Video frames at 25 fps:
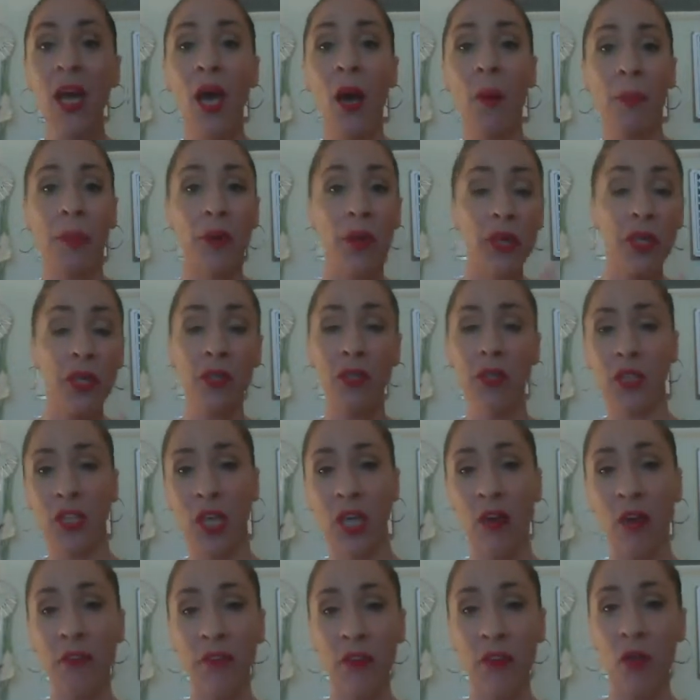Put
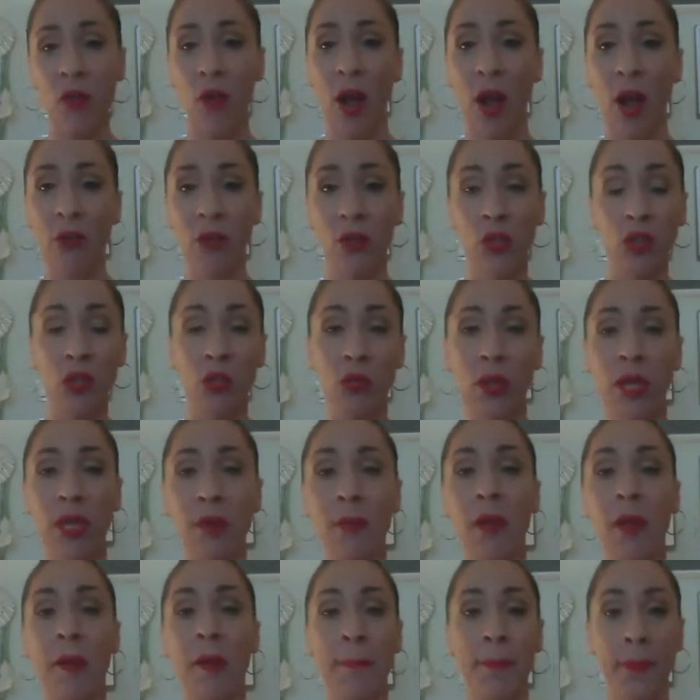yourself around
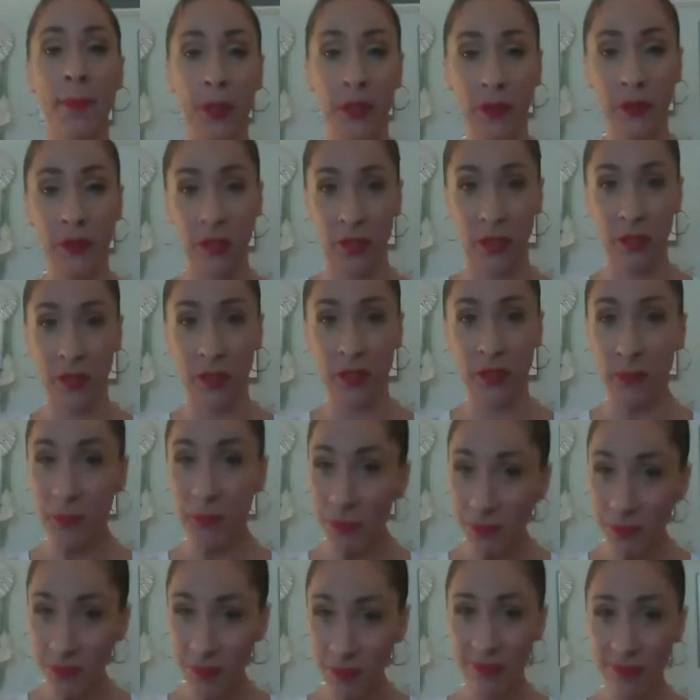dream builders.
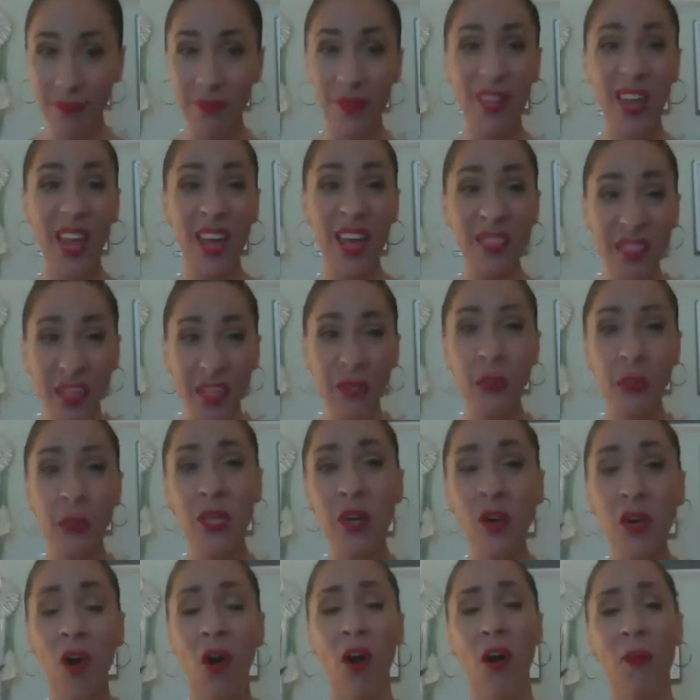And that's what
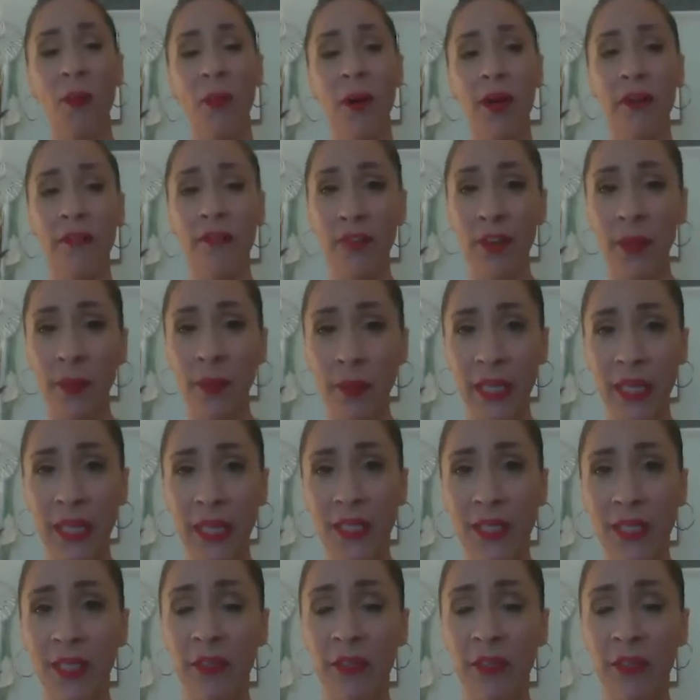your Arbonne family is.